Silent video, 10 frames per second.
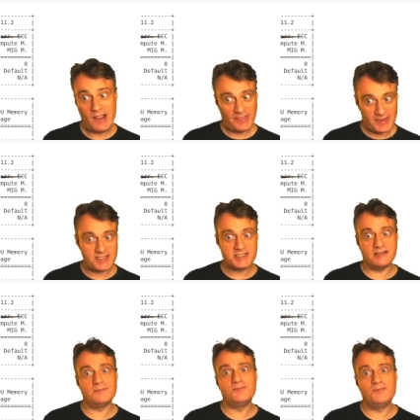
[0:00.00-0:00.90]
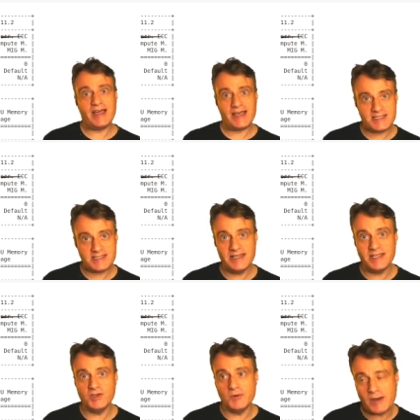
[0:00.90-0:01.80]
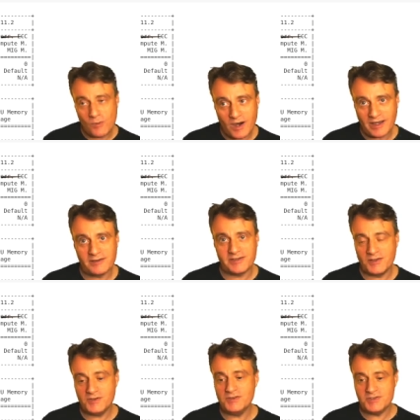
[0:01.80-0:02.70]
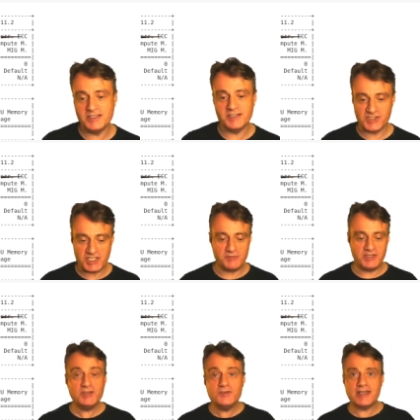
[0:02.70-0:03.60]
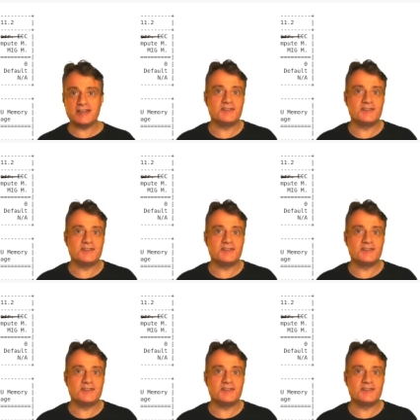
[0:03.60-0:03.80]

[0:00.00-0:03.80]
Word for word: they'll start hassling you about why aren't you using our GPU yet,